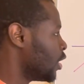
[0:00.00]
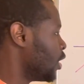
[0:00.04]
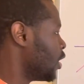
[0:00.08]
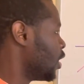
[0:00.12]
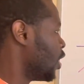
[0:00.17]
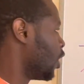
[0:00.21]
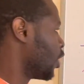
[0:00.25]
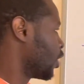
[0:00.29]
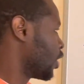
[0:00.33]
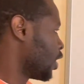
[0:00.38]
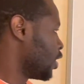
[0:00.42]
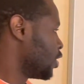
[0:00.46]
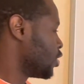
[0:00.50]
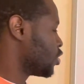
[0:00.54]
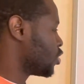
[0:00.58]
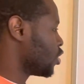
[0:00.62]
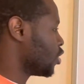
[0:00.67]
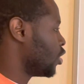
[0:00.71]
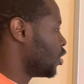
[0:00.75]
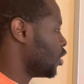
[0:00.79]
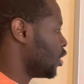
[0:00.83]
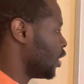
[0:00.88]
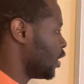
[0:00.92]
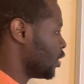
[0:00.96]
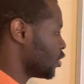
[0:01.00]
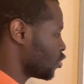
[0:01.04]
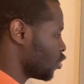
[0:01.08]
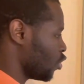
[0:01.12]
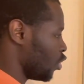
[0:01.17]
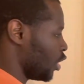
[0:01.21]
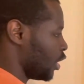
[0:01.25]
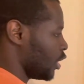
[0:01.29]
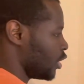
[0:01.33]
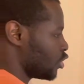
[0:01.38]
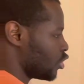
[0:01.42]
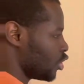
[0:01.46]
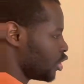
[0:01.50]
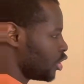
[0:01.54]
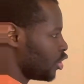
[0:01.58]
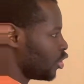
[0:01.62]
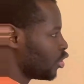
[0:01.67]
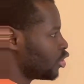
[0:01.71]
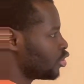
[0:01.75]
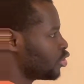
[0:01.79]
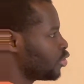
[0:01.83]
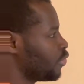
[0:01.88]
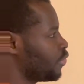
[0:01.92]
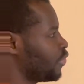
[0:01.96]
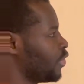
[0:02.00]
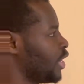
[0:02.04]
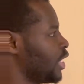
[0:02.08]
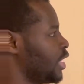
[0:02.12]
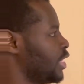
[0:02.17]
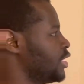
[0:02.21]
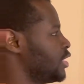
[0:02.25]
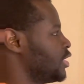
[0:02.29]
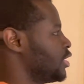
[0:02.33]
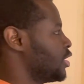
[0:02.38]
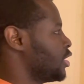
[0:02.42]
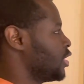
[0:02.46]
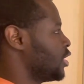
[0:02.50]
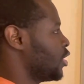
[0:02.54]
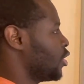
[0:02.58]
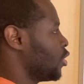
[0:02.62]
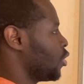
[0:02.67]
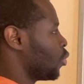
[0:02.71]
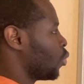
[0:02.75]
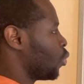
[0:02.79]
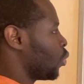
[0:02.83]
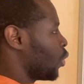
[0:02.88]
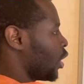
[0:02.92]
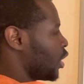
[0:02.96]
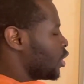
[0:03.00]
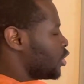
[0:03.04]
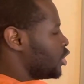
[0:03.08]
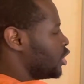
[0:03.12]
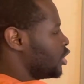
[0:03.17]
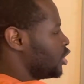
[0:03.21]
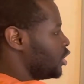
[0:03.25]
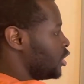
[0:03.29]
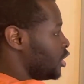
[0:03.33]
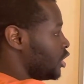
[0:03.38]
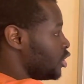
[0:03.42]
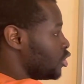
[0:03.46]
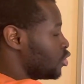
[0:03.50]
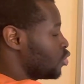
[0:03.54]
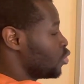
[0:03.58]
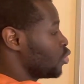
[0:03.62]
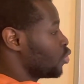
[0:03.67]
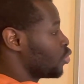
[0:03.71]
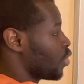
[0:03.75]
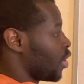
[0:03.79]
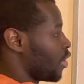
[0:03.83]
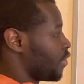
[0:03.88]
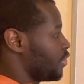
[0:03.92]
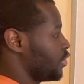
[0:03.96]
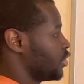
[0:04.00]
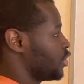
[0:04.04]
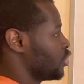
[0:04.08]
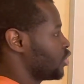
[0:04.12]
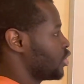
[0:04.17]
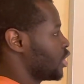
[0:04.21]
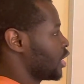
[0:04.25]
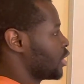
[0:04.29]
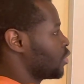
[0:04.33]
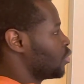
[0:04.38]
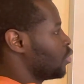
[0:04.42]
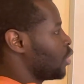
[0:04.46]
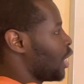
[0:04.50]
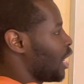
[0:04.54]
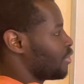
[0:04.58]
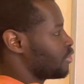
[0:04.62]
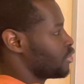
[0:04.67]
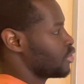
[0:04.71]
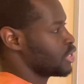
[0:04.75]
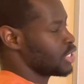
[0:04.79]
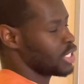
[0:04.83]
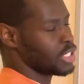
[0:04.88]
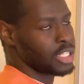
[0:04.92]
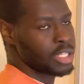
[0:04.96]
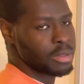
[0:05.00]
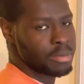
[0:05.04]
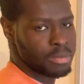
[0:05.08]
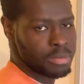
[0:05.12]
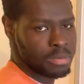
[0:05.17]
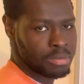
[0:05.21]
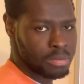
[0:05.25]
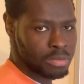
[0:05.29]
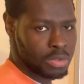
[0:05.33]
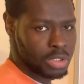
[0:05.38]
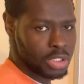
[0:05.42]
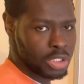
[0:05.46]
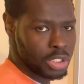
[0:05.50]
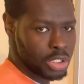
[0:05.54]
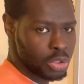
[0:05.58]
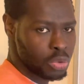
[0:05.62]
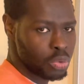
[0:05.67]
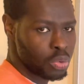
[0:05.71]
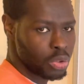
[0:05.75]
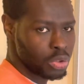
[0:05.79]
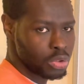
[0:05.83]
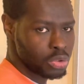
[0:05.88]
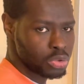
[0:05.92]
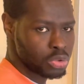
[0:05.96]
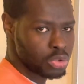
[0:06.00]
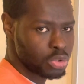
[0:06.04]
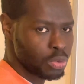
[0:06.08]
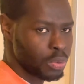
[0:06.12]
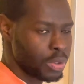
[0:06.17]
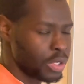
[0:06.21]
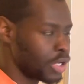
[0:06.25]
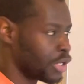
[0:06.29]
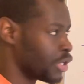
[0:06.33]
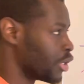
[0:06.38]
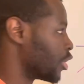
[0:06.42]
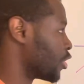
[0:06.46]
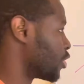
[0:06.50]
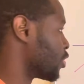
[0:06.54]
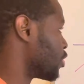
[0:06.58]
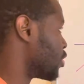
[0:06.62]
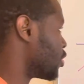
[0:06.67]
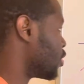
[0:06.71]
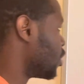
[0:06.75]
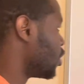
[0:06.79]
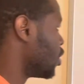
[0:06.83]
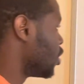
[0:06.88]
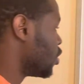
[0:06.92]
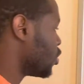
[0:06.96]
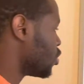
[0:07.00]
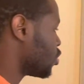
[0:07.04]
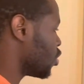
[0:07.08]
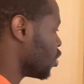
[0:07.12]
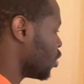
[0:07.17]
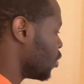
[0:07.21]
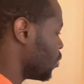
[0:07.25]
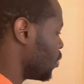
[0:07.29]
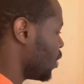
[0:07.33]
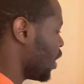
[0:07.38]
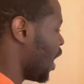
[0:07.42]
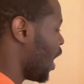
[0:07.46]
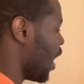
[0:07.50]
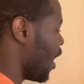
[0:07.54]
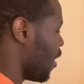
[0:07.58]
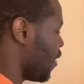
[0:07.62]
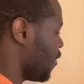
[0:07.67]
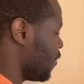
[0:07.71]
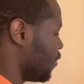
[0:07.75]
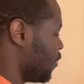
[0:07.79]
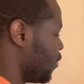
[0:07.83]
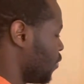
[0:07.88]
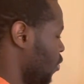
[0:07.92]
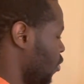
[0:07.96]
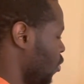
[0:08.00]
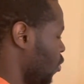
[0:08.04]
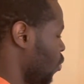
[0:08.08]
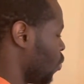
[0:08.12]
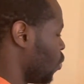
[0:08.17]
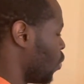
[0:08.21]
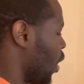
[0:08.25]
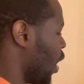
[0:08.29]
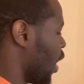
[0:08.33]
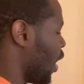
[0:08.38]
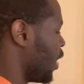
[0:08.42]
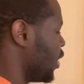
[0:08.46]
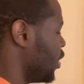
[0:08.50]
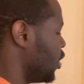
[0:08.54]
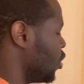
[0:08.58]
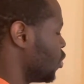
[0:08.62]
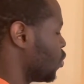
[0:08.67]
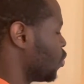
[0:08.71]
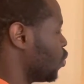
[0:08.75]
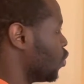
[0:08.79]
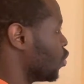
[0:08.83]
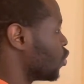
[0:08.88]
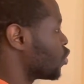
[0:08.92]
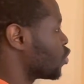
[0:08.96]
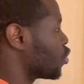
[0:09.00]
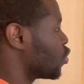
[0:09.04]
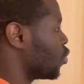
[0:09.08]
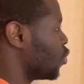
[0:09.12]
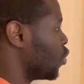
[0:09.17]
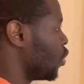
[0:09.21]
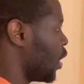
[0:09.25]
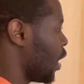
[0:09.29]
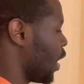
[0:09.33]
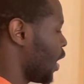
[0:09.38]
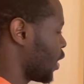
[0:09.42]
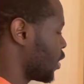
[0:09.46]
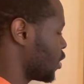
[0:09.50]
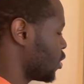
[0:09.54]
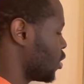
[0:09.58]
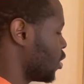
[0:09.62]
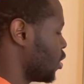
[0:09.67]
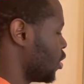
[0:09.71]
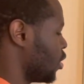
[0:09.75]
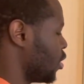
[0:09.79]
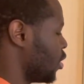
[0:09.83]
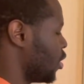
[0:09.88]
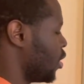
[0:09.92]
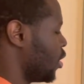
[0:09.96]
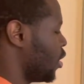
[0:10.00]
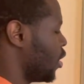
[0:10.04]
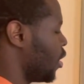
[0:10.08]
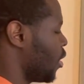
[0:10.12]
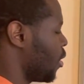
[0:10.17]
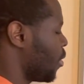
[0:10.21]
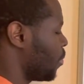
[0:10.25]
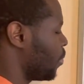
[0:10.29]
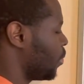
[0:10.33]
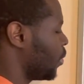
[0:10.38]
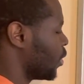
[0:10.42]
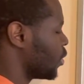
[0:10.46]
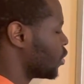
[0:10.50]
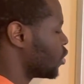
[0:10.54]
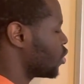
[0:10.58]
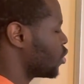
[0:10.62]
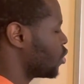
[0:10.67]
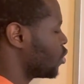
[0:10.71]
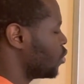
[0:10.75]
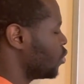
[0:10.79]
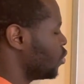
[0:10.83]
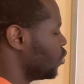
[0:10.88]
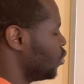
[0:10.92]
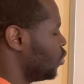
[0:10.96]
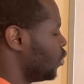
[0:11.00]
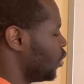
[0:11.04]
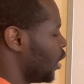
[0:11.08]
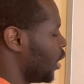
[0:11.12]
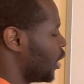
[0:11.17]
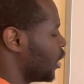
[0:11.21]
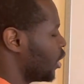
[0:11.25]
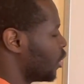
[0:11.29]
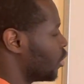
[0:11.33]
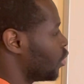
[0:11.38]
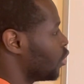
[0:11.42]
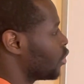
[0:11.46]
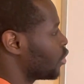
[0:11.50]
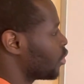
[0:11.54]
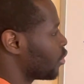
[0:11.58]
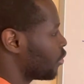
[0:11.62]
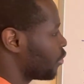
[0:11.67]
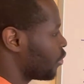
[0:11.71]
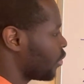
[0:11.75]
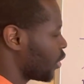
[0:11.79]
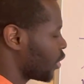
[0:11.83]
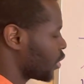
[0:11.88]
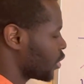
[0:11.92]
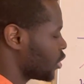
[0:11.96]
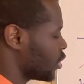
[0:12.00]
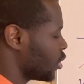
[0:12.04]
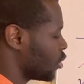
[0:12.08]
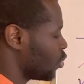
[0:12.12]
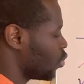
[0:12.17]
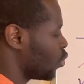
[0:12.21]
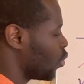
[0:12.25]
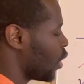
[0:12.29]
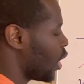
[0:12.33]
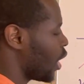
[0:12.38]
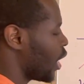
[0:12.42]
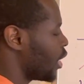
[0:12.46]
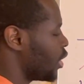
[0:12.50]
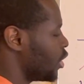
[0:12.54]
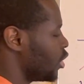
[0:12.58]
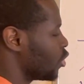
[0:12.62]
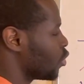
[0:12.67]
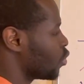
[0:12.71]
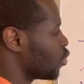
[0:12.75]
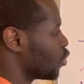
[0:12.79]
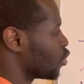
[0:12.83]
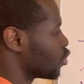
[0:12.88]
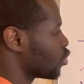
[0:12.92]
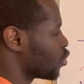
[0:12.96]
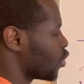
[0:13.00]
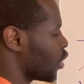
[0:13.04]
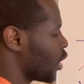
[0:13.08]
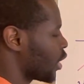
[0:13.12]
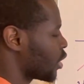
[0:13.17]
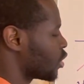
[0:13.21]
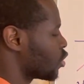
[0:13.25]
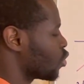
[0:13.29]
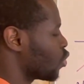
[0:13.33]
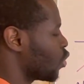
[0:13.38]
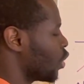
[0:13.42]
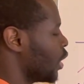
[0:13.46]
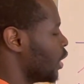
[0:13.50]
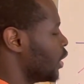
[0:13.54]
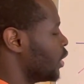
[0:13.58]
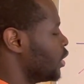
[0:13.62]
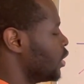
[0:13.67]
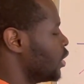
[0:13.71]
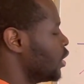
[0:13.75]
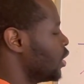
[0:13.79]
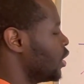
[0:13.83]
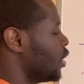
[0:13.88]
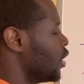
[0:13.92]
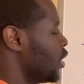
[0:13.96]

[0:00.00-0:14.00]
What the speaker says: Okay, so let's go ahead. So in order to find where these two graphs intersect, we have to set them equal to one another. So we have y equals to x plus 2 and another function y equals to x squared.